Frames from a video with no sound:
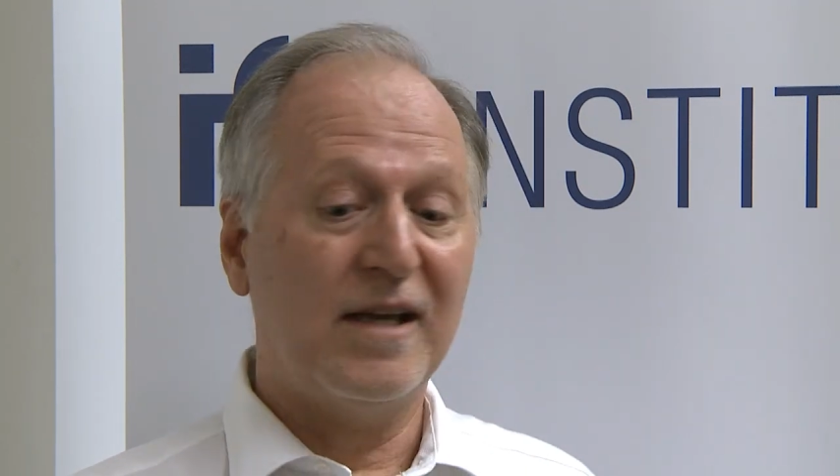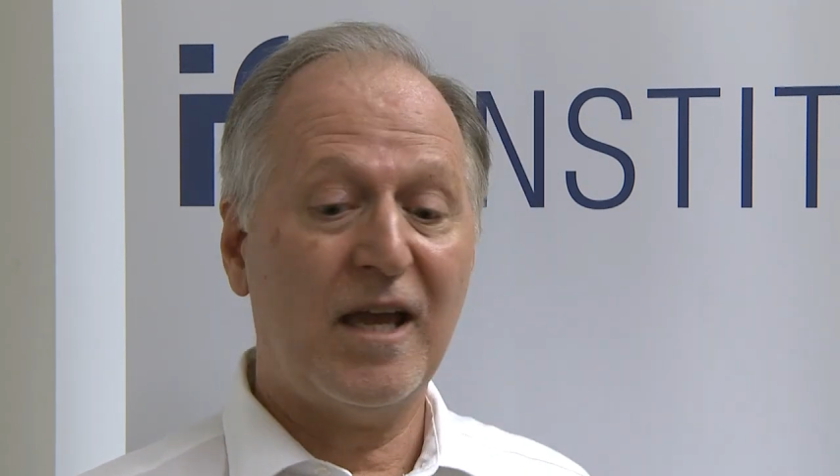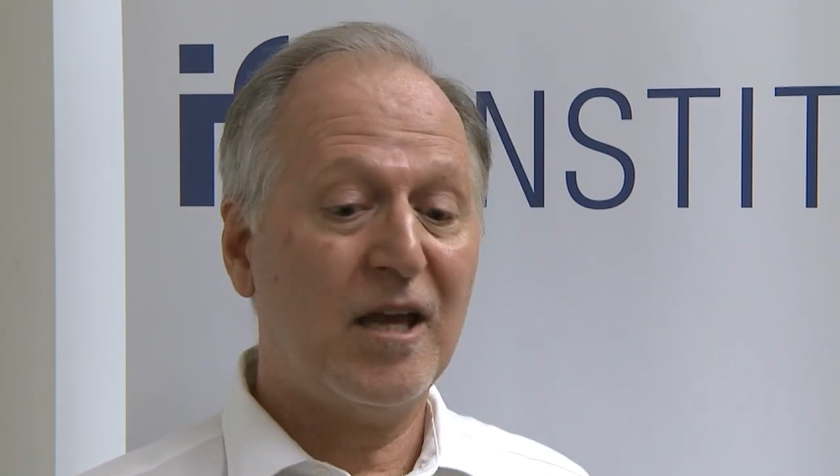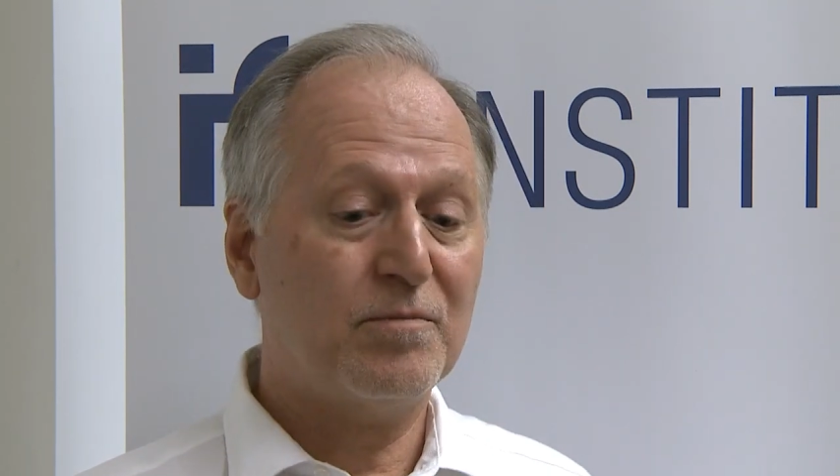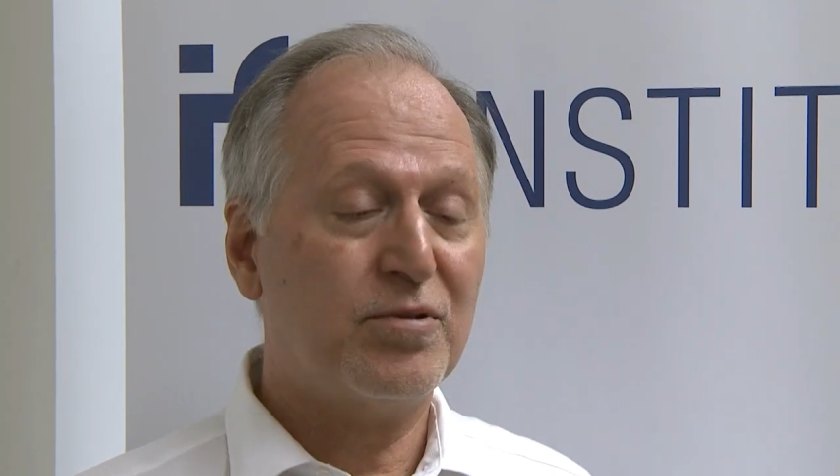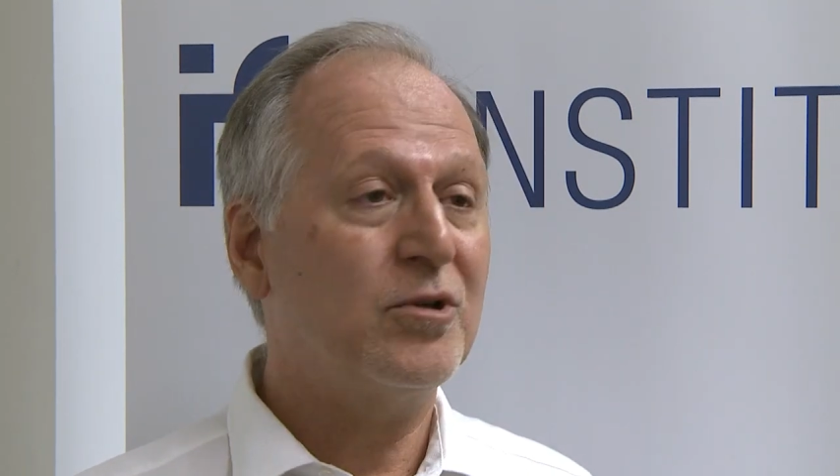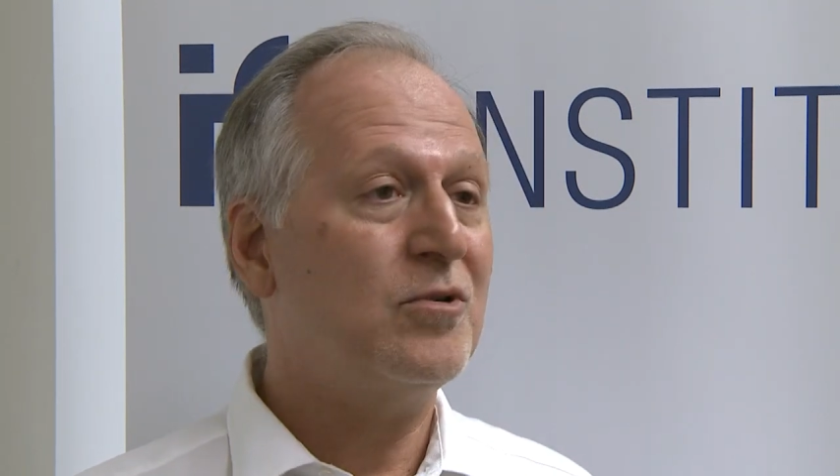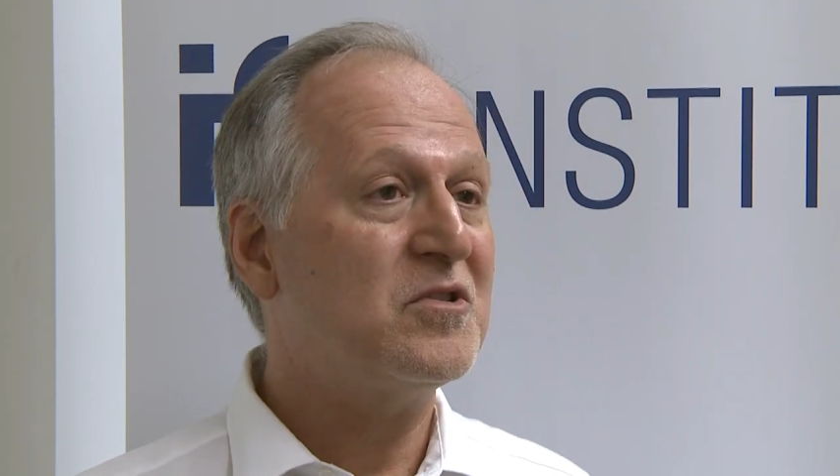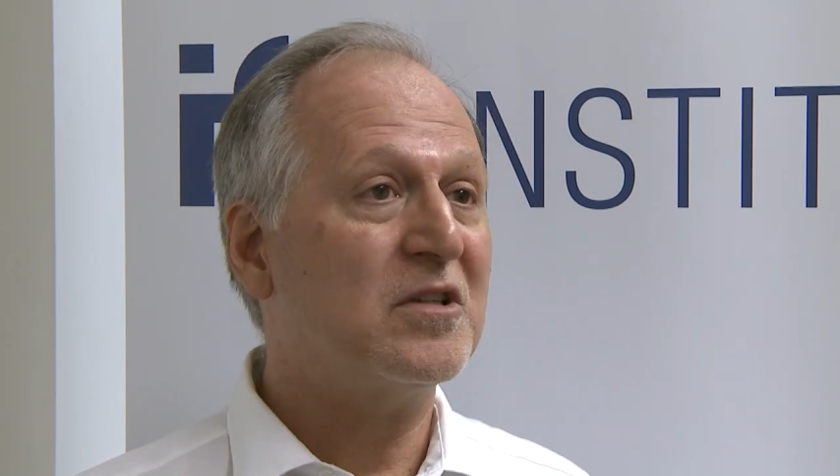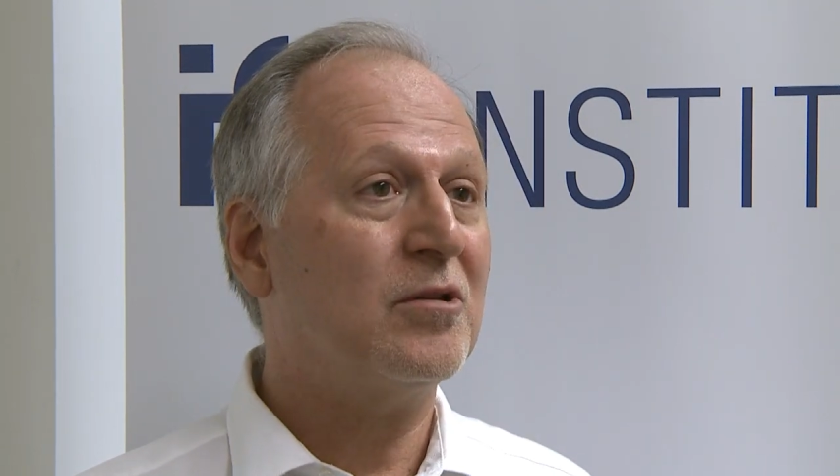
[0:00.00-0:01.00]
and
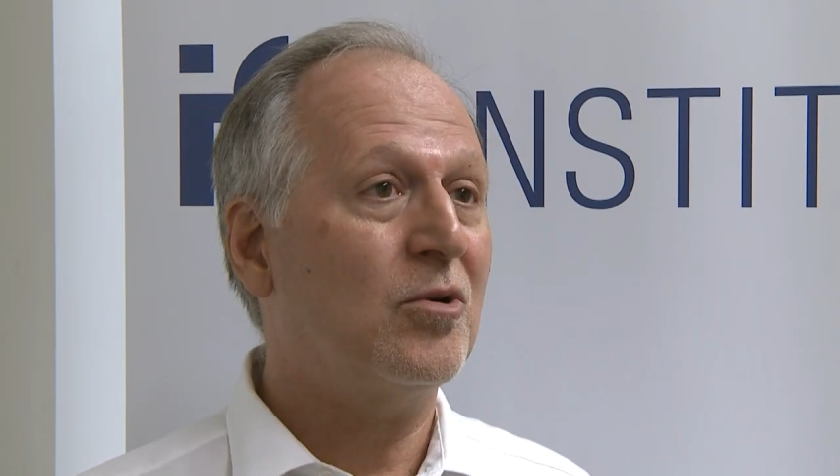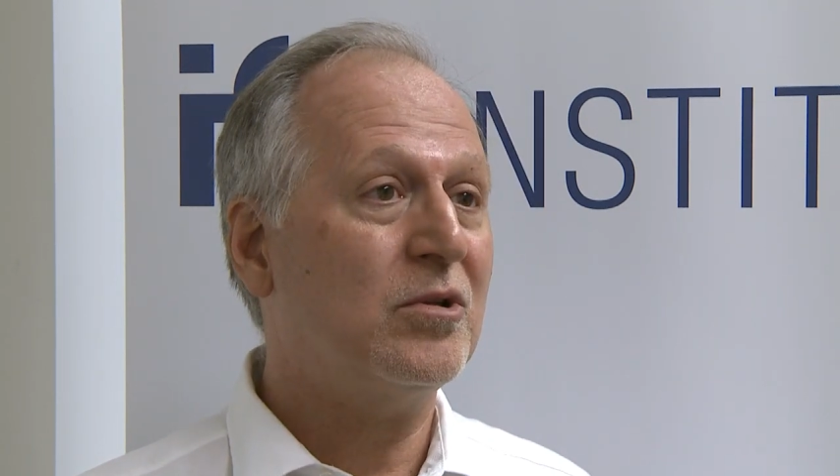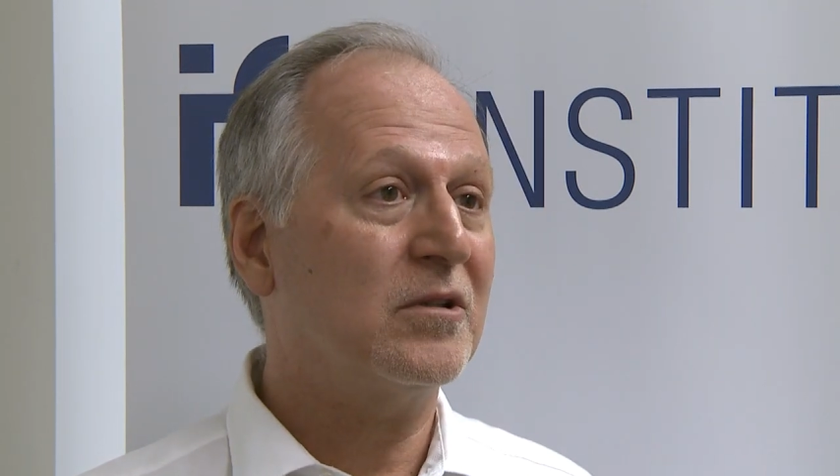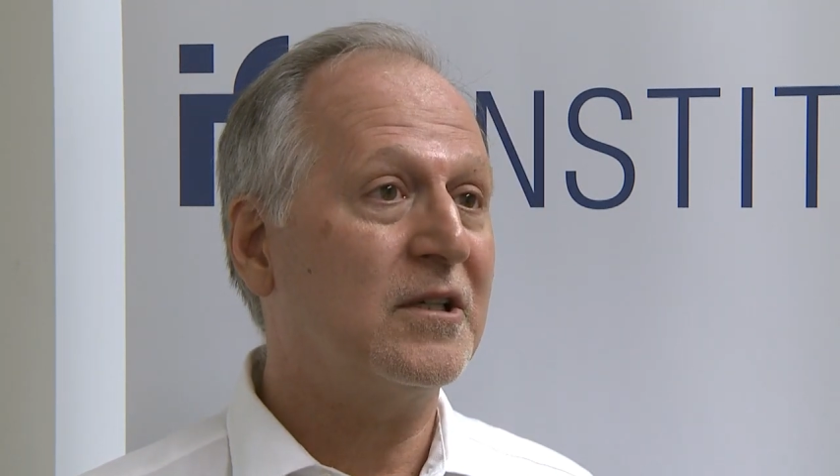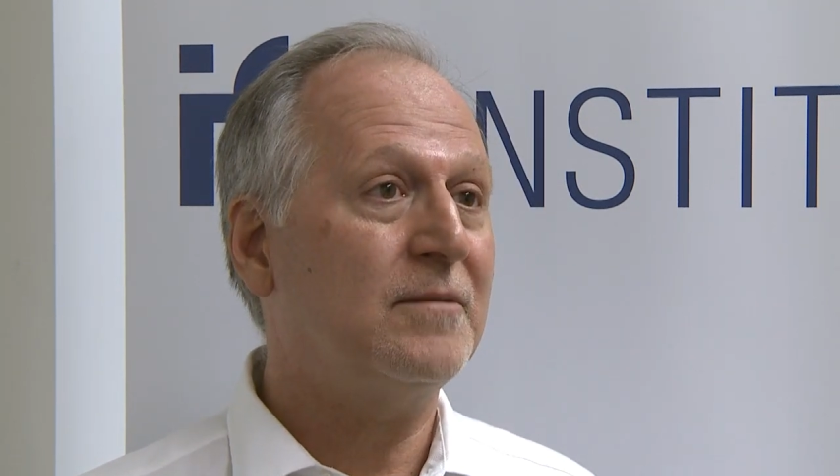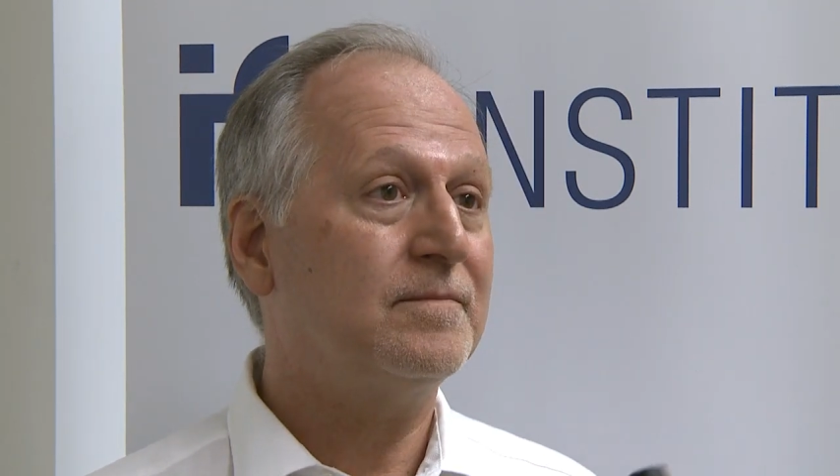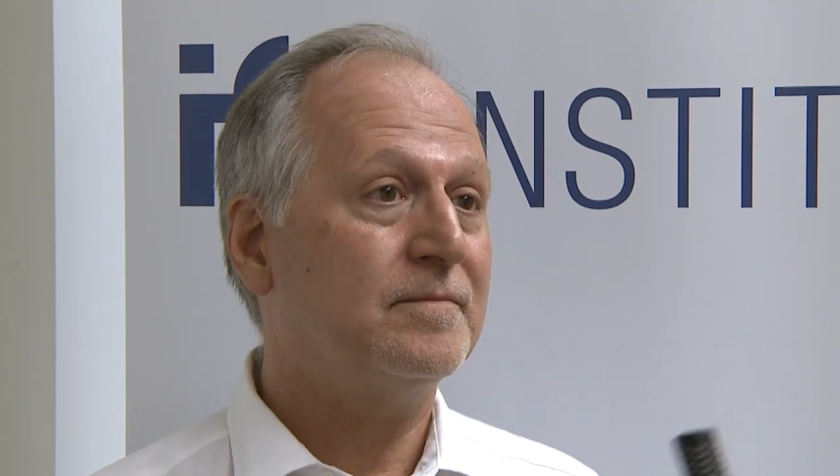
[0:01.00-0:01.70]
produce it locally.